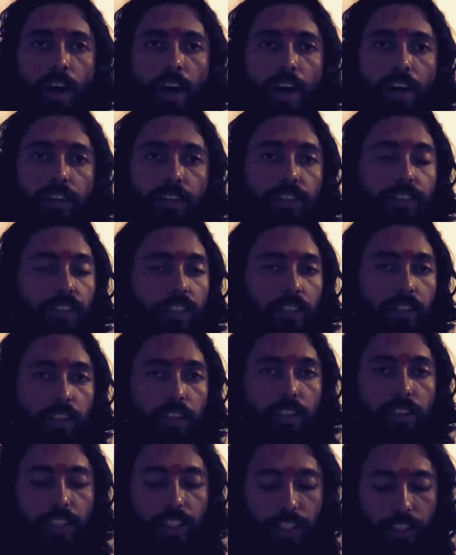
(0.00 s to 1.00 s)
and
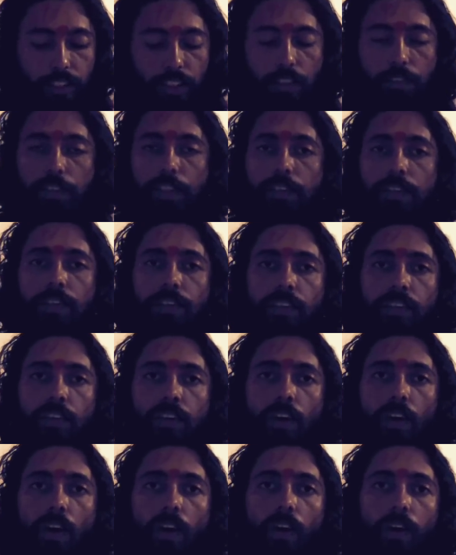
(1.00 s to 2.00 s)
recently ETV
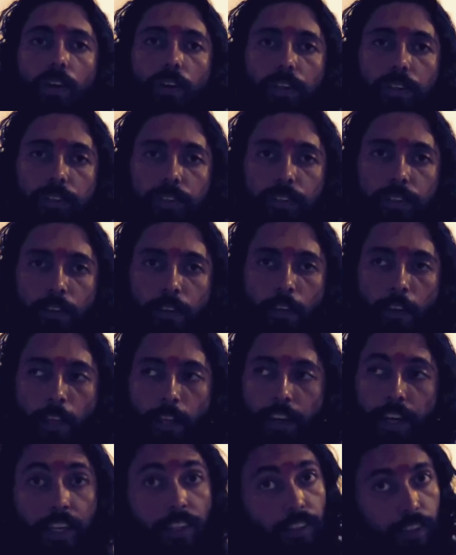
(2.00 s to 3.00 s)
or
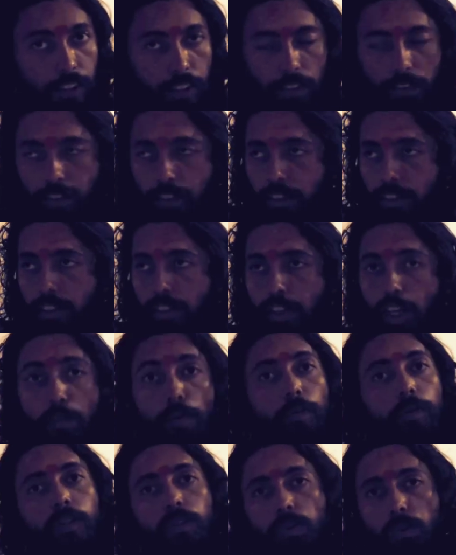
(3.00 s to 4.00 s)
NDTV,
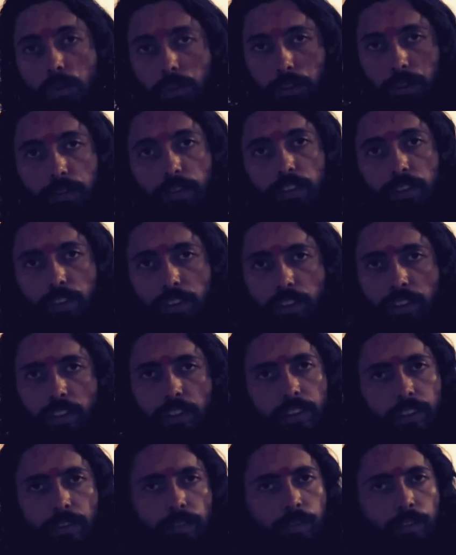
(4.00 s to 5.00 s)
ABP News
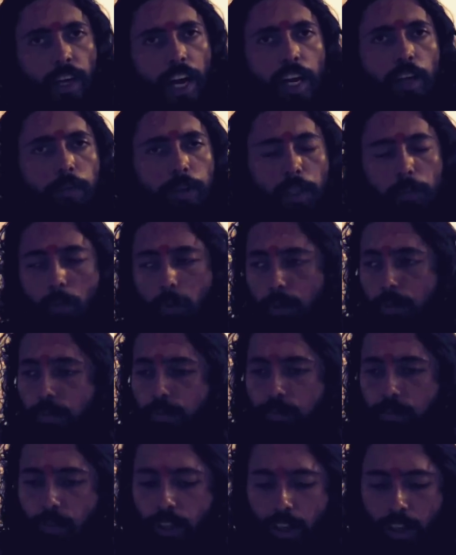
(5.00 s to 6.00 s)
and many more.
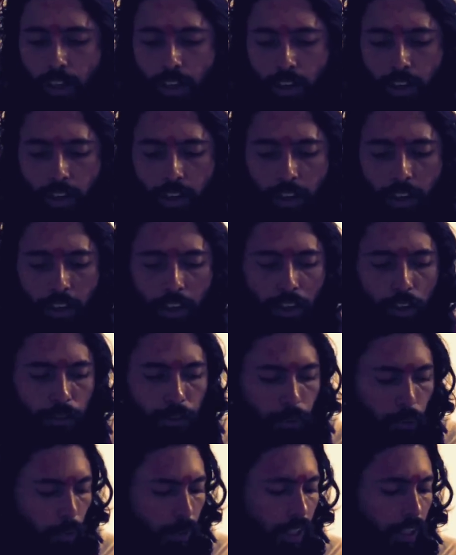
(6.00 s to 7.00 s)

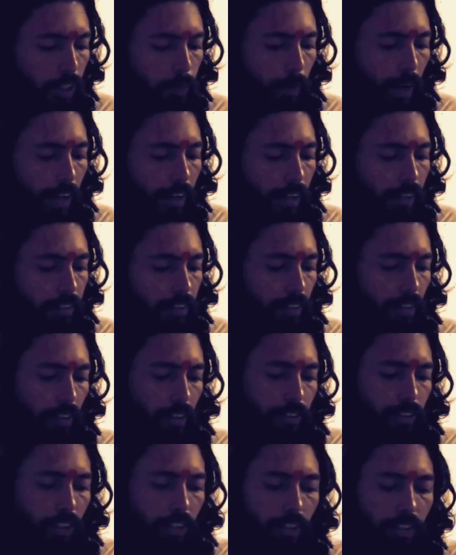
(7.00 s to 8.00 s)
Few days back
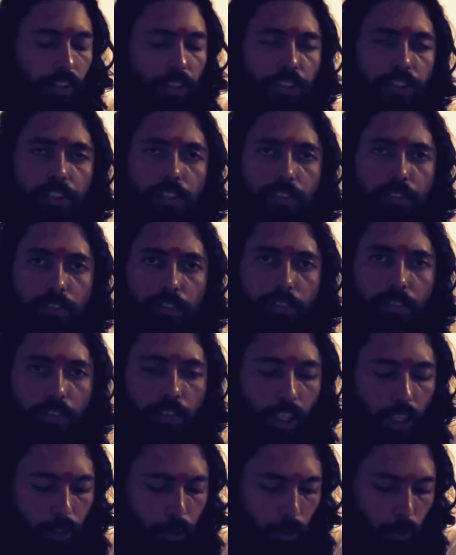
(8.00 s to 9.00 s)
a journalist
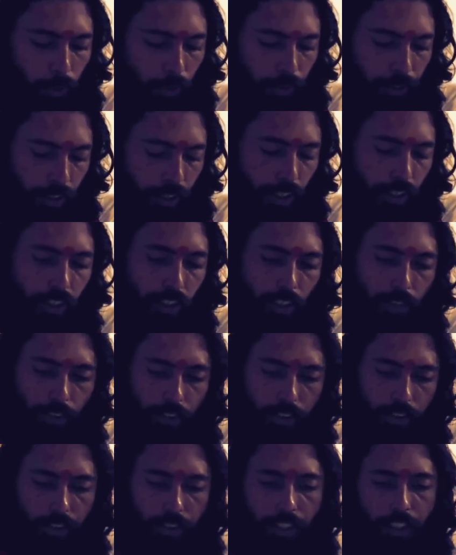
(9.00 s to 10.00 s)
associated
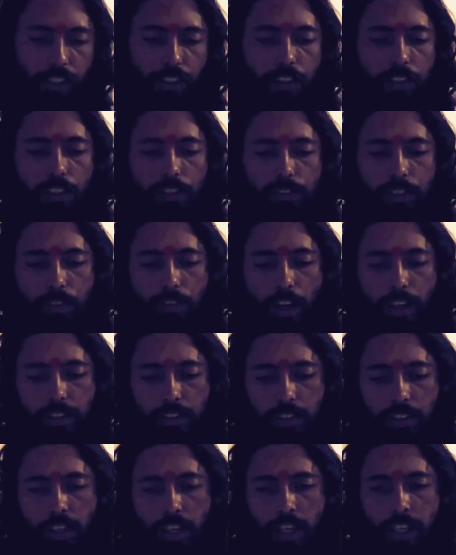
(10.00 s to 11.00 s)
with NDTV
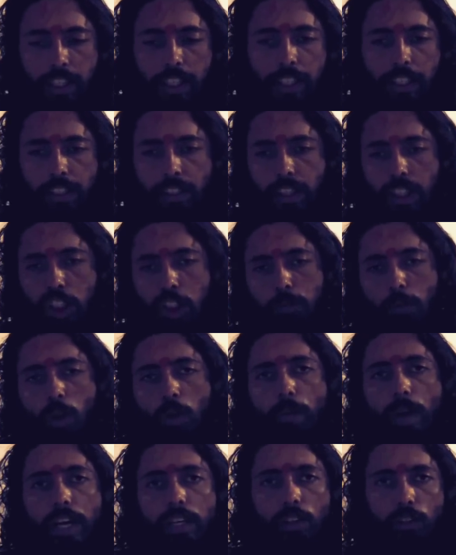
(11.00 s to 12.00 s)
was taking a
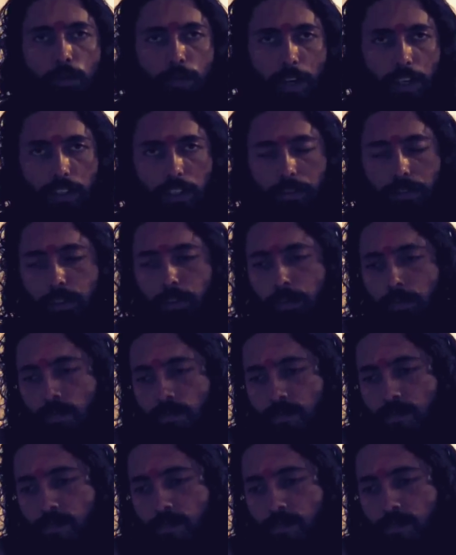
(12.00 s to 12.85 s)
small bite of my interview.